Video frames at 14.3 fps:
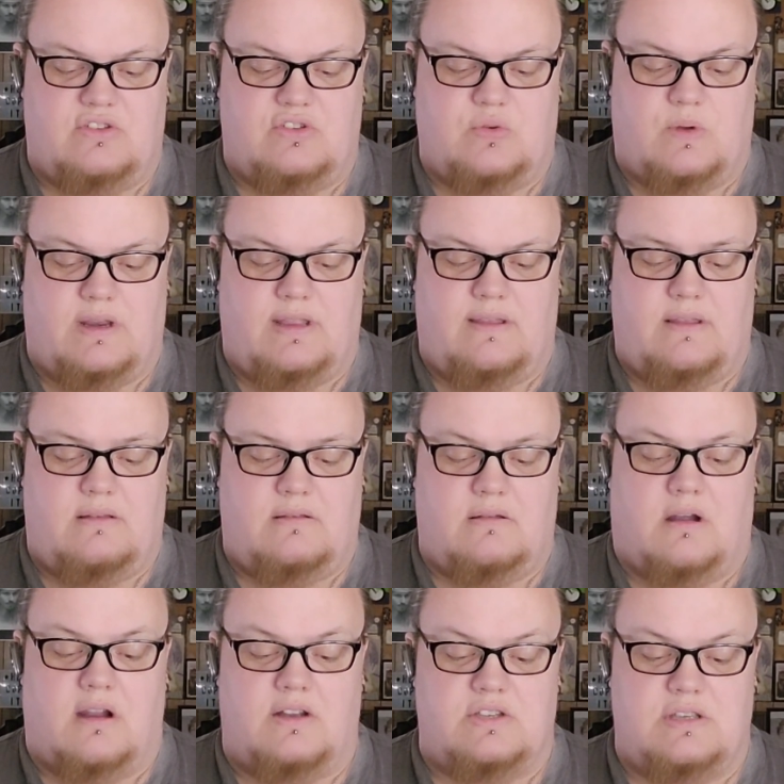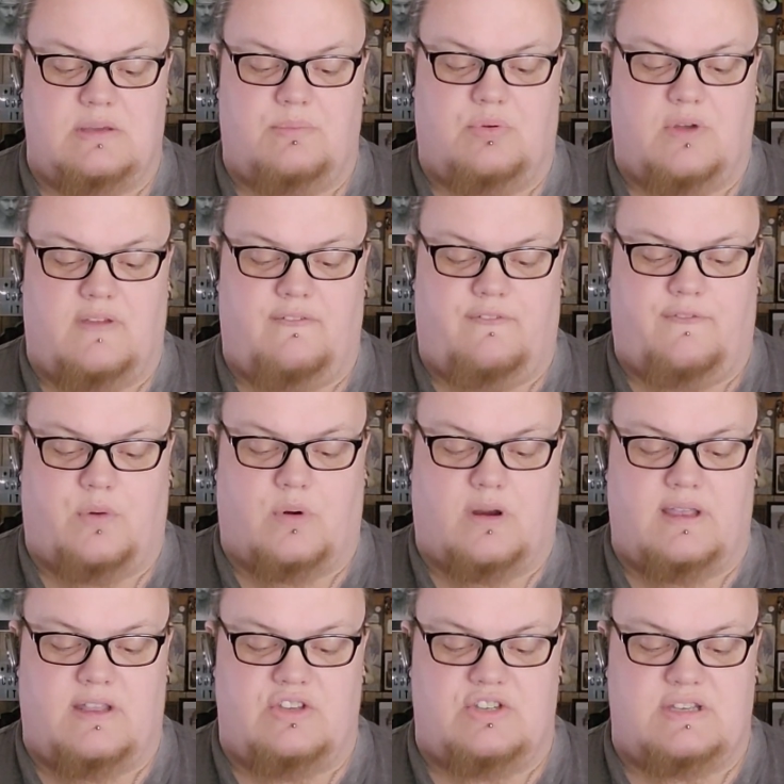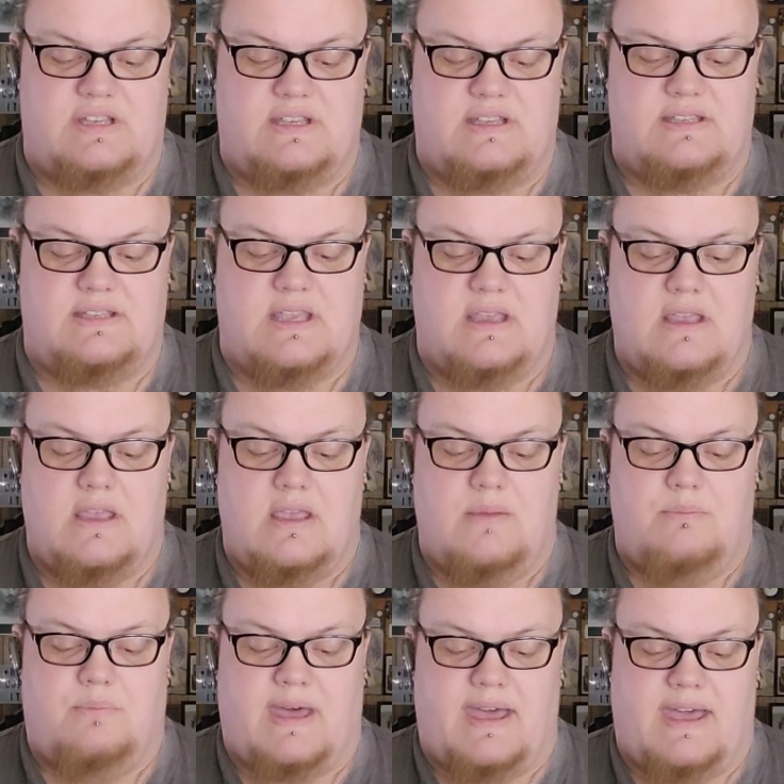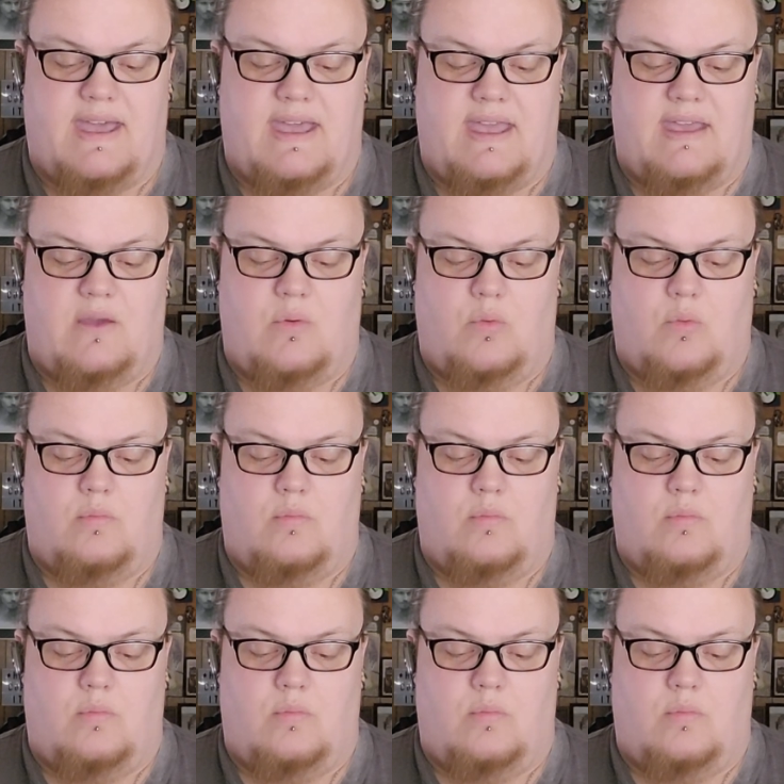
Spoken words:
20 or 2.4 inches by